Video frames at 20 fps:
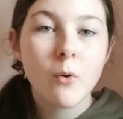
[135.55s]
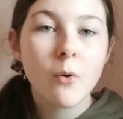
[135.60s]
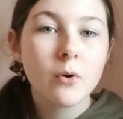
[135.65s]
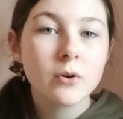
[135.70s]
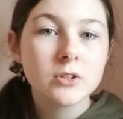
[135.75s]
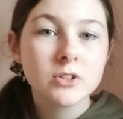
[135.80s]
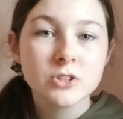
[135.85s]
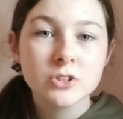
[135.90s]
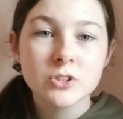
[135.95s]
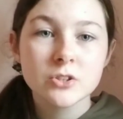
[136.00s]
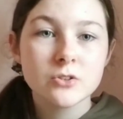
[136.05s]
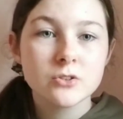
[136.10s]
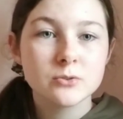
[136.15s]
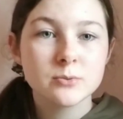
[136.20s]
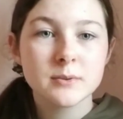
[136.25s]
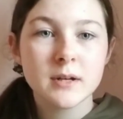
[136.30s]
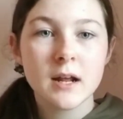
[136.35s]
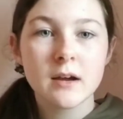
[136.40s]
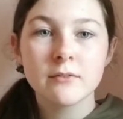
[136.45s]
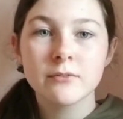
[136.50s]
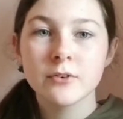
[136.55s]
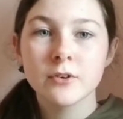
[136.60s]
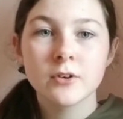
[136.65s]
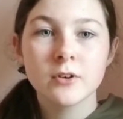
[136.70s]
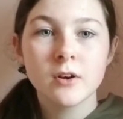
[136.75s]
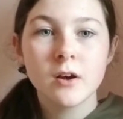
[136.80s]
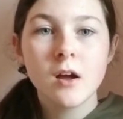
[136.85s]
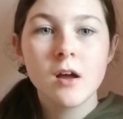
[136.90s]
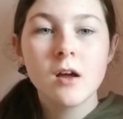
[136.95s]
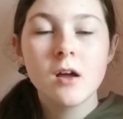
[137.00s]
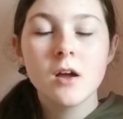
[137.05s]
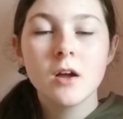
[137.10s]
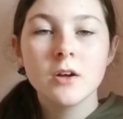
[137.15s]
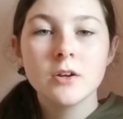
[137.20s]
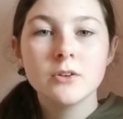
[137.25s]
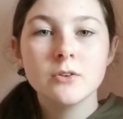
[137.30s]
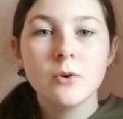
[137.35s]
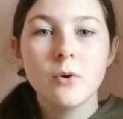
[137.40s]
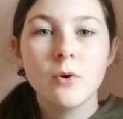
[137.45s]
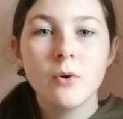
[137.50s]
Or just use whatever
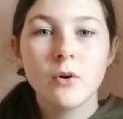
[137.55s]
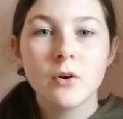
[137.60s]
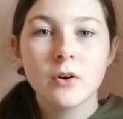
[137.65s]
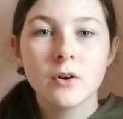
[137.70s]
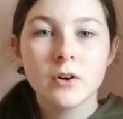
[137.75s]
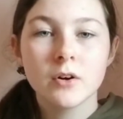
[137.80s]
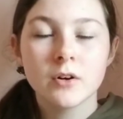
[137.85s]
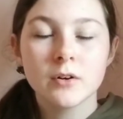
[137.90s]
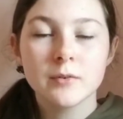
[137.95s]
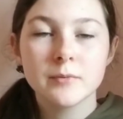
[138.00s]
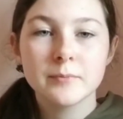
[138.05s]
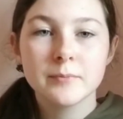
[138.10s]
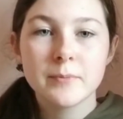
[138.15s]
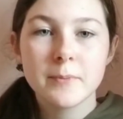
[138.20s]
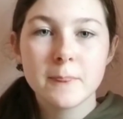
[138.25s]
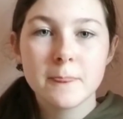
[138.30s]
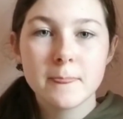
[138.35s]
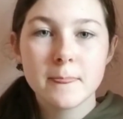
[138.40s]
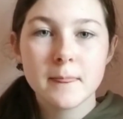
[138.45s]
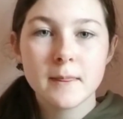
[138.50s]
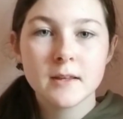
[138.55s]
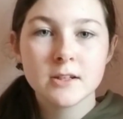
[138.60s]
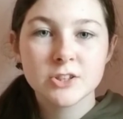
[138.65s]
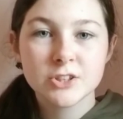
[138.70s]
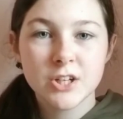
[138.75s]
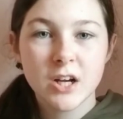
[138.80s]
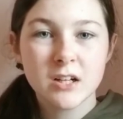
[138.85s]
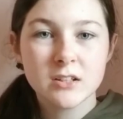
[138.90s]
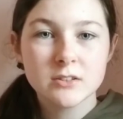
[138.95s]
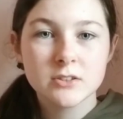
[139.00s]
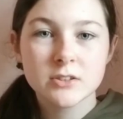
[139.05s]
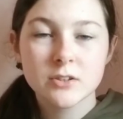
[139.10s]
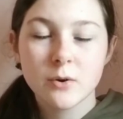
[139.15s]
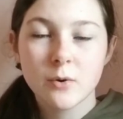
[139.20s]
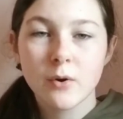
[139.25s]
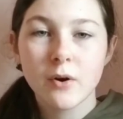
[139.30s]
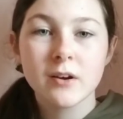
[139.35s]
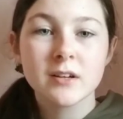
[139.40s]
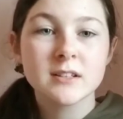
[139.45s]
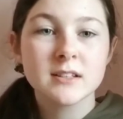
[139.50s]
your shelter
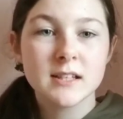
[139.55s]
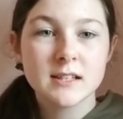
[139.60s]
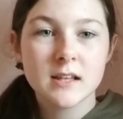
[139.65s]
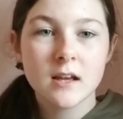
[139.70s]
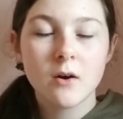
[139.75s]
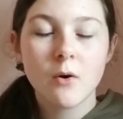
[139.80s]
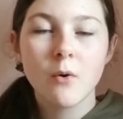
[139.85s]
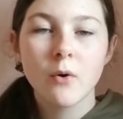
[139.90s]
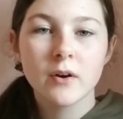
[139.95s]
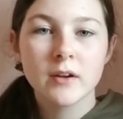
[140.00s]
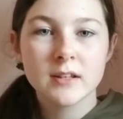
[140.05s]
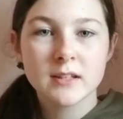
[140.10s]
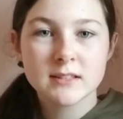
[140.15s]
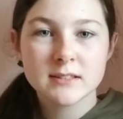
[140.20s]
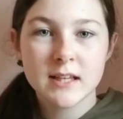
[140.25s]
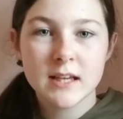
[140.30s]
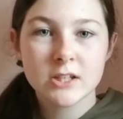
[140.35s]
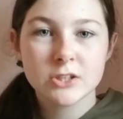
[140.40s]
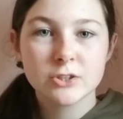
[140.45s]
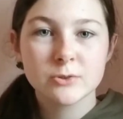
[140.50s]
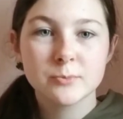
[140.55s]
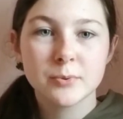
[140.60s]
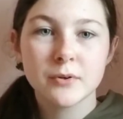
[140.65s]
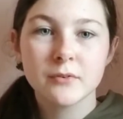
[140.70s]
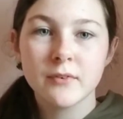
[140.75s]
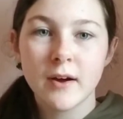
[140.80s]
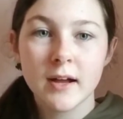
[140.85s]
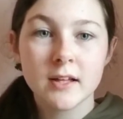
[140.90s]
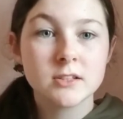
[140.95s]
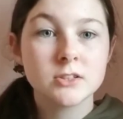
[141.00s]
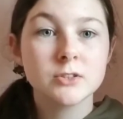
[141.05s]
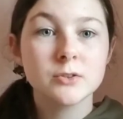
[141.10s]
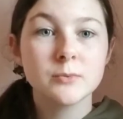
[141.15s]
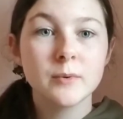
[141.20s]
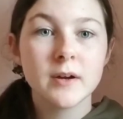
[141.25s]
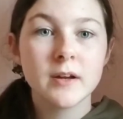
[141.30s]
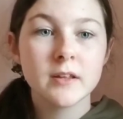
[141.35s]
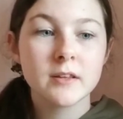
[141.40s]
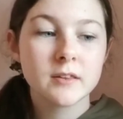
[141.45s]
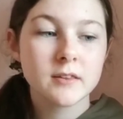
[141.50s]
organization provides you
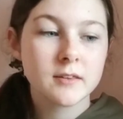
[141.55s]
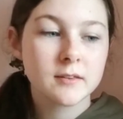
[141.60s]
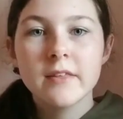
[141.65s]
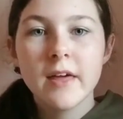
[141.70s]
with.